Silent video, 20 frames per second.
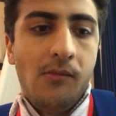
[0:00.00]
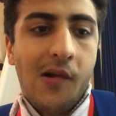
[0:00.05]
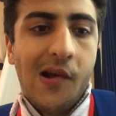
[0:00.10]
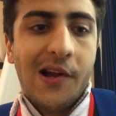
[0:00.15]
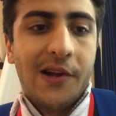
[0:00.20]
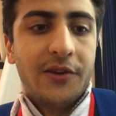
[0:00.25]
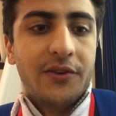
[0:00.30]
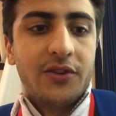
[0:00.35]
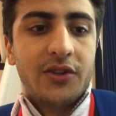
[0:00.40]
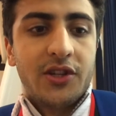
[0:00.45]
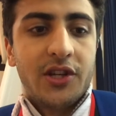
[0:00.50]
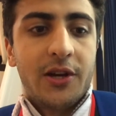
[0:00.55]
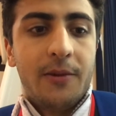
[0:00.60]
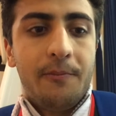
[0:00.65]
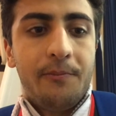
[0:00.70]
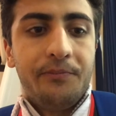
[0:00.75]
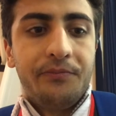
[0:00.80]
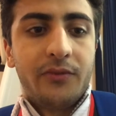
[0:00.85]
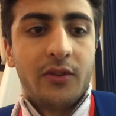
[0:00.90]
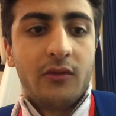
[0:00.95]
and
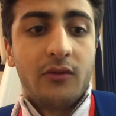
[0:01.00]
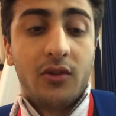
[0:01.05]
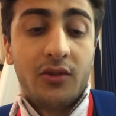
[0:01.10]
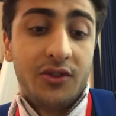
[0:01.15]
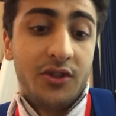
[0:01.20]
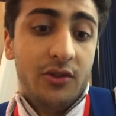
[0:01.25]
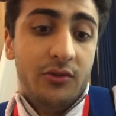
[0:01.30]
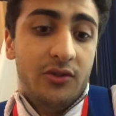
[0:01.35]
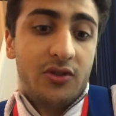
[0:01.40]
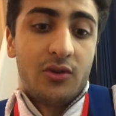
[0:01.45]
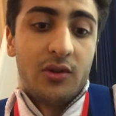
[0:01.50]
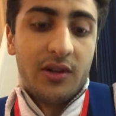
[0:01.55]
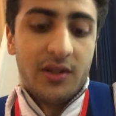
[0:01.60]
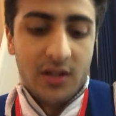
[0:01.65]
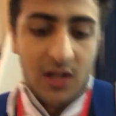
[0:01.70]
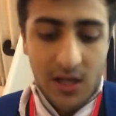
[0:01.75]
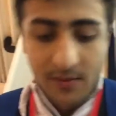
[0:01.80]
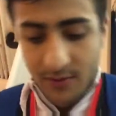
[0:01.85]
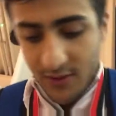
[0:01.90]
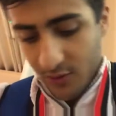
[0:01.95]
um, I've got two solid
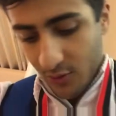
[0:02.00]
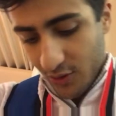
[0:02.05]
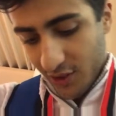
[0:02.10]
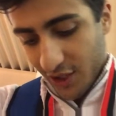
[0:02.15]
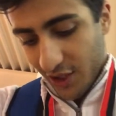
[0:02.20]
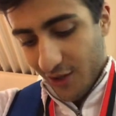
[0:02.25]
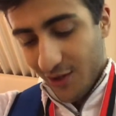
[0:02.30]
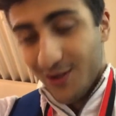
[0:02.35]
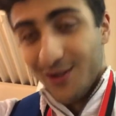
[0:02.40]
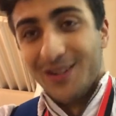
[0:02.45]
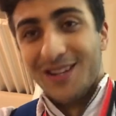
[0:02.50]
times also.